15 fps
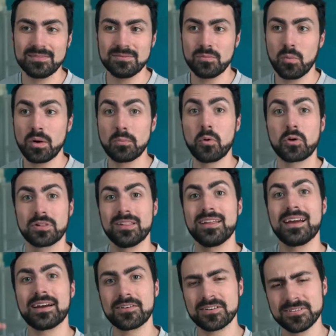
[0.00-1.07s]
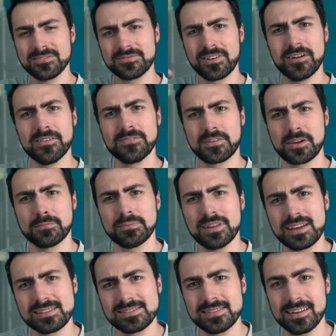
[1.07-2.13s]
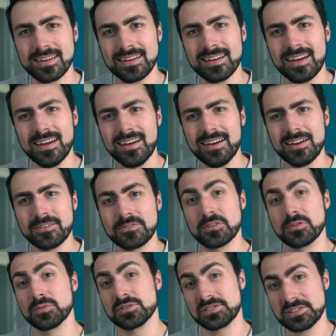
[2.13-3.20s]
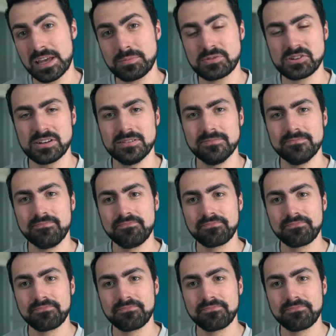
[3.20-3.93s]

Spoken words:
one more layer of complexity for the reception,